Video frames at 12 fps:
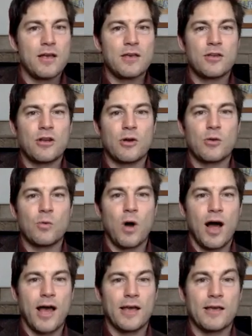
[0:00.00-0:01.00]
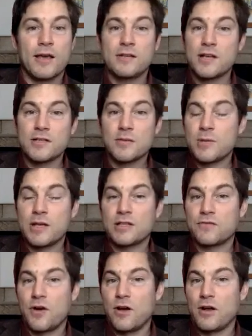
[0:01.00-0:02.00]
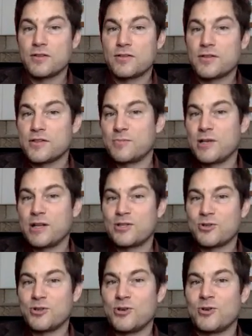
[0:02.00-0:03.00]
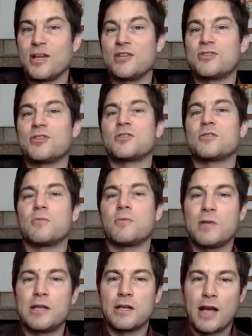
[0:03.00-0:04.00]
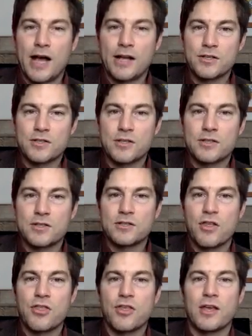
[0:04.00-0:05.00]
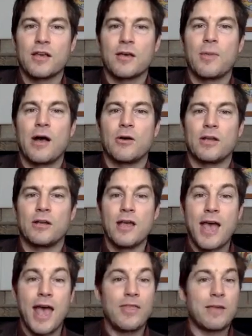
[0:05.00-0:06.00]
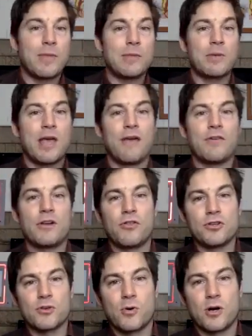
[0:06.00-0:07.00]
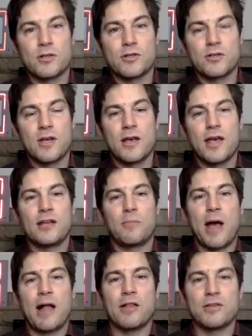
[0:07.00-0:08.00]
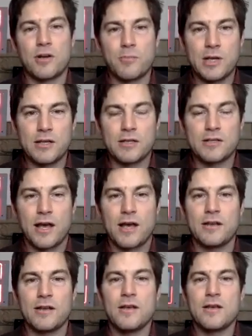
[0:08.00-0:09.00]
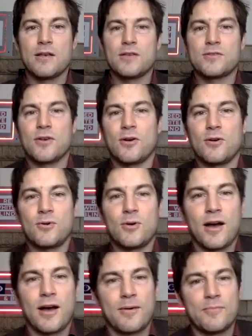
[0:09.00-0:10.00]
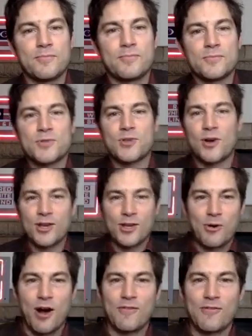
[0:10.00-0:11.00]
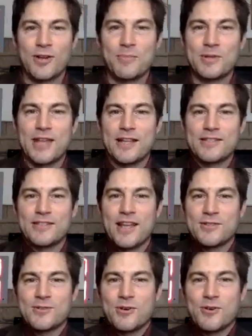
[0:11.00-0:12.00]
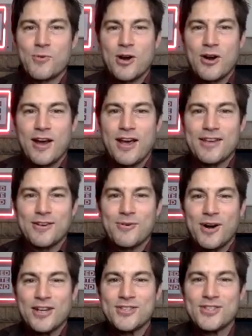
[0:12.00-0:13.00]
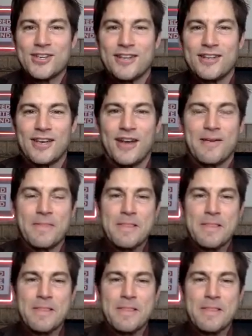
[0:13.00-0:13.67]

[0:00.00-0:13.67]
And why? Doesn't mean it's false, doesn't mean it's true. It's just the media consciousness is to think about it and then maybe have another source and to balance our media diet. So sorry to go off on it, but that's sort of where I see it. Yeah.